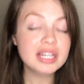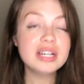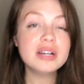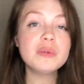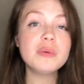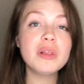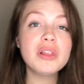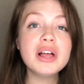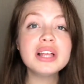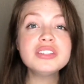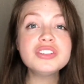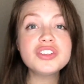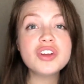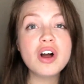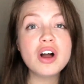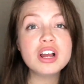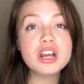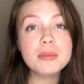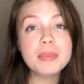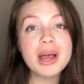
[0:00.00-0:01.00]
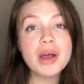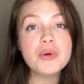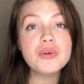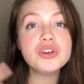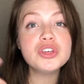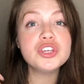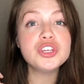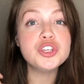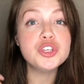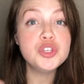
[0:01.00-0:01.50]
Well, let's talk about
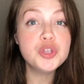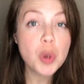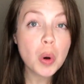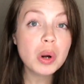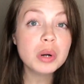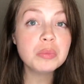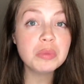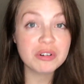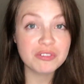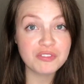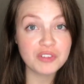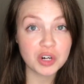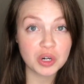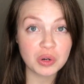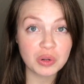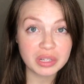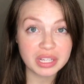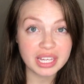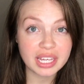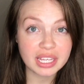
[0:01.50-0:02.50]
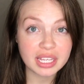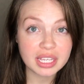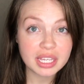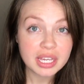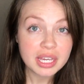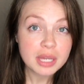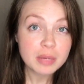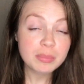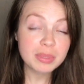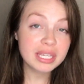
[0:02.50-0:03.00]
your referral link,
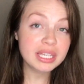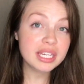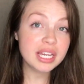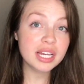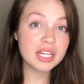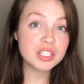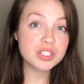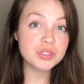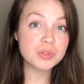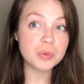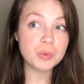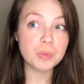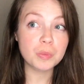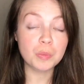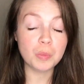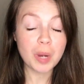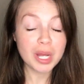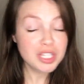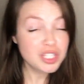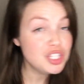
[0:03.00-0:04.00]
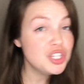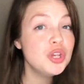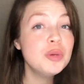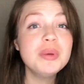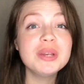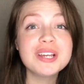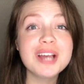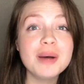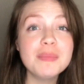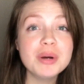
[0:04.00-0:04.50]
because once you
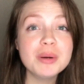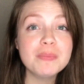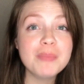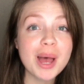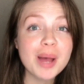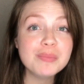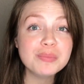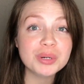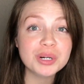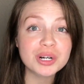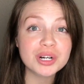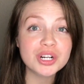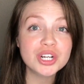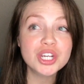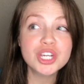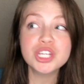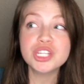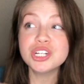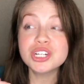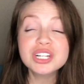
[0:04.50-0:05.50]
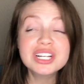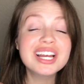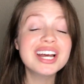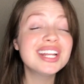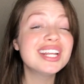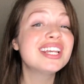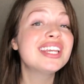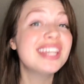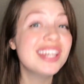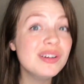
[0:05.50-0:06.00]
become a member, you're
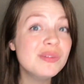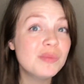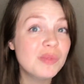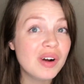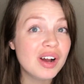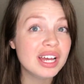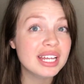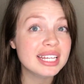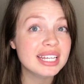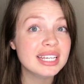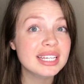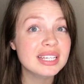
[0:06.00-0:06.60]
gonna get one.